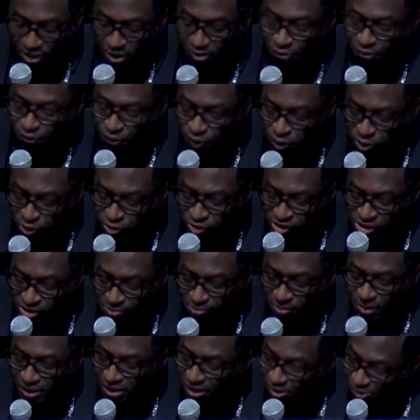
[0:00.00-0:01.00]
The
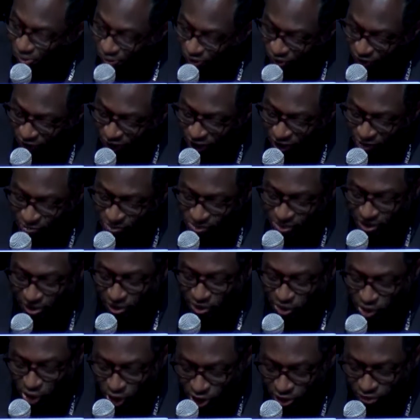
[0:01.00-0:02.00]
futurism that affirms the
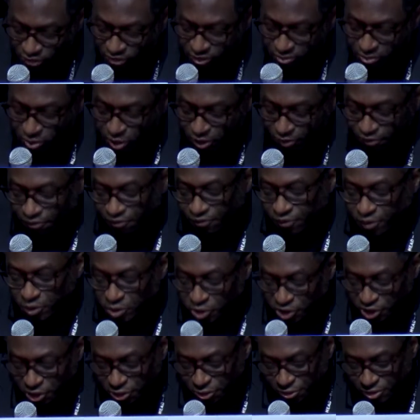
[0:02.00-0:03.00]
novum of
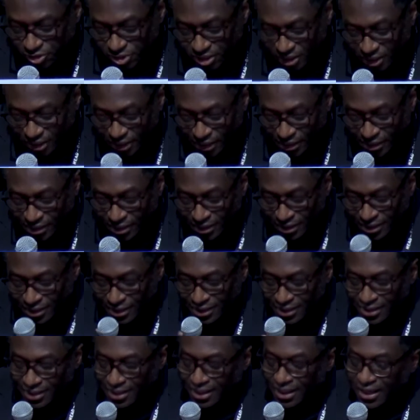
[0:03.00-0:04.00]
futurity
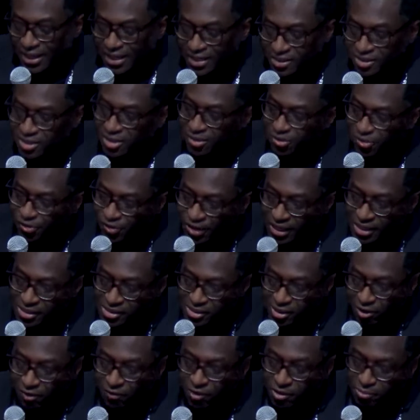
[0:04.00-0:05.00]
in the
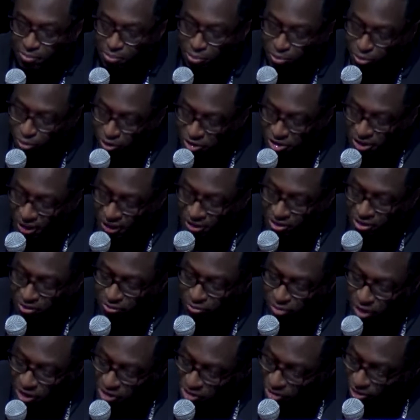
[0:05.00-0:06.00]
face of the project
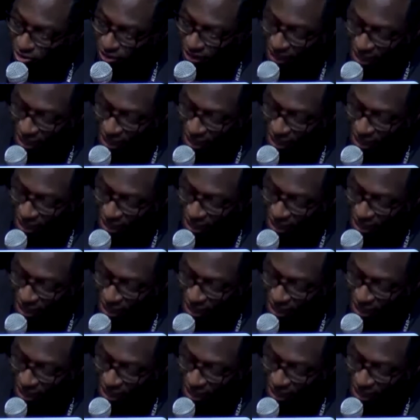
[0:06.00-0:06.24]
of racial